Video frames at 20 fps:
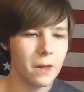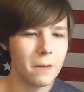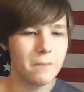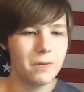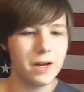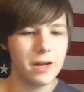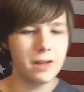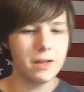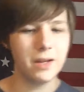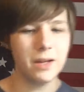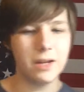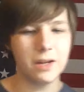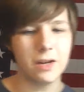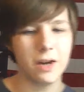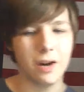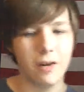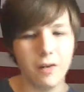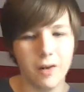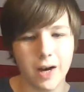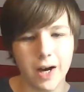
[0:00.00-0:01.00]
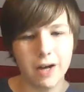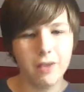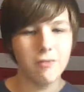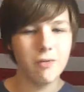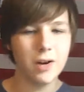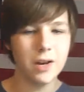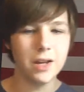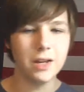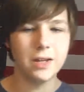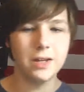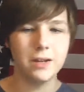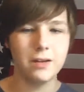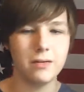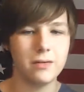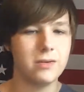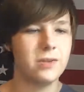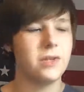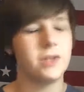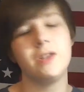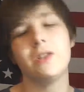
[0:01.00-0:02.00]
But, you know, I wanted
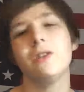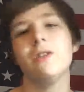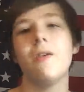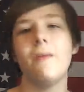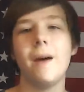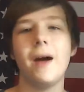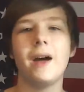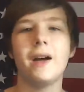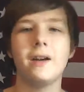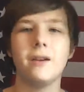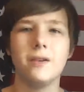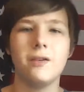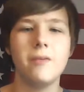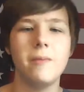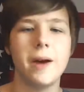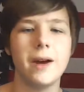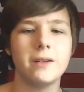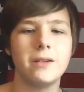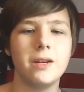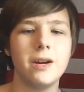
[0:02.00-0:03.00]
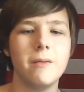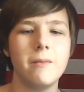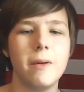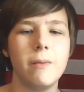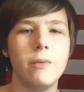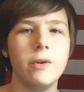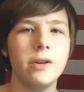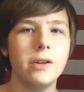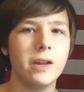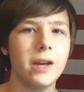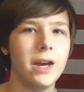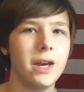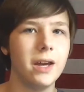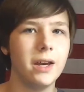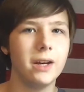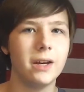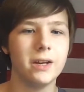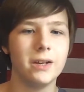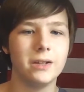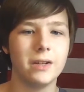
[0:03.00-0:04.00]
to just go back down memory
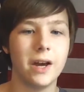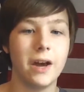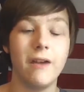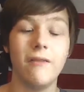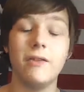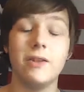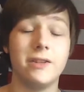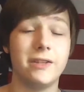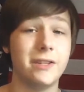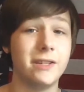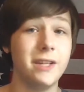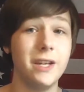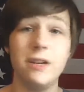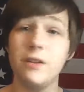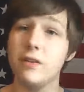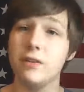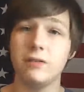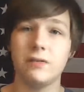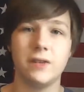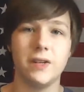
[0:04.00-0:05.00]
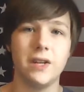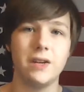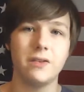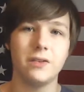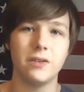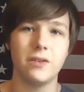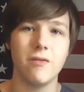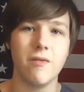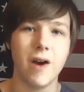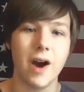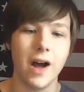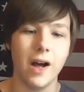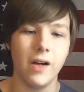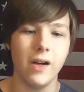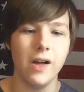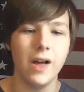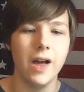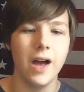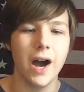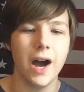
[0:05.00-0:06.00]
lane, because I haven't seen those videos in a
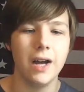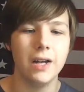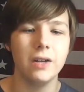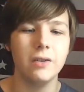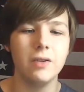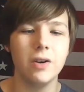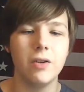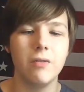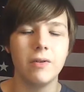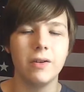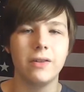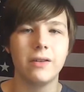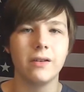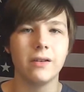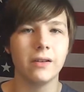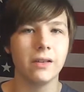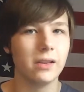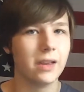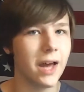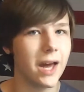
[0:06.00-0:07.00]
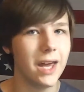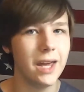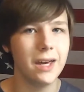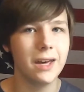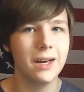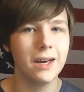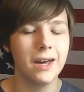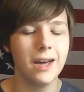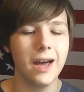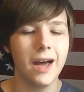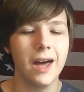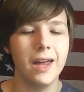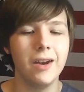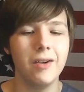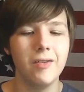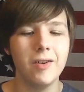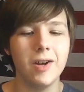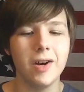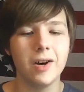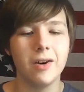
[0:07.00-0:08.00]
while. I don't know what they're like. I
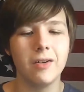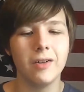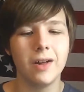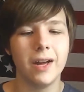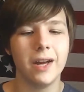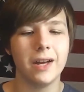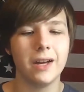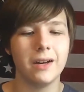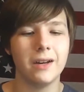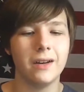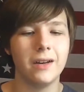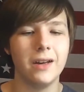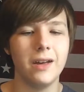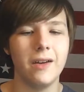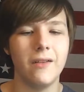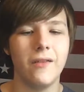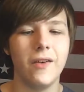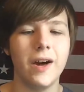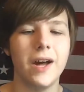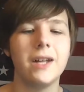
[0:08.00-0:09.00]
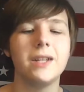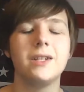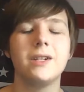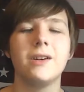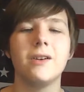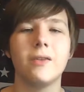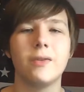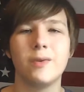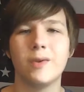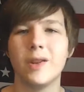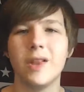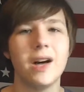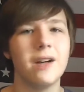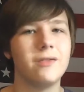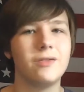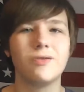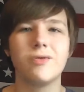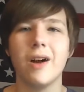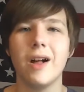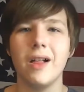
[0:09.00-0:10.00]
don't know, like, if I had to go through a lot
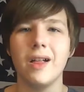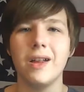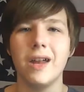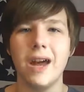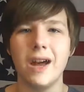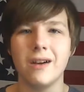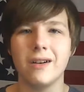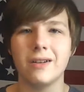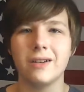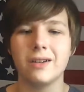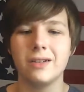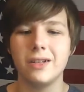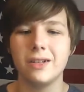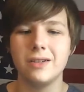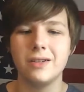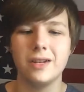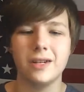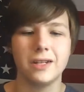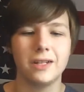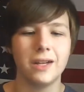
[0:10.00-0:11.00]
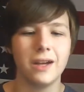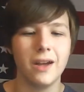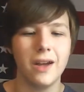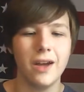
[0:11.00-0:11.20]
of trial and error to just